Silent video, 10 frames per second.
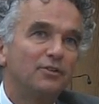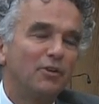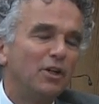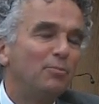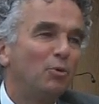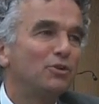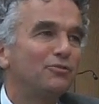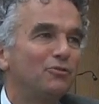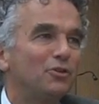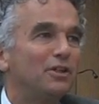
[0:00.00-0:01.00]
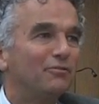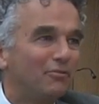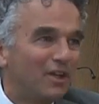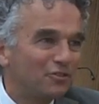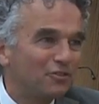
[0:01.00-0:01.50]
it's very important for the
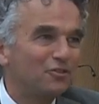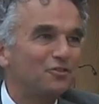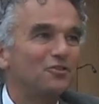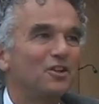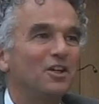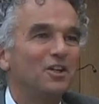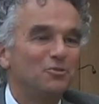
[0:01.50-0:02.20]
investors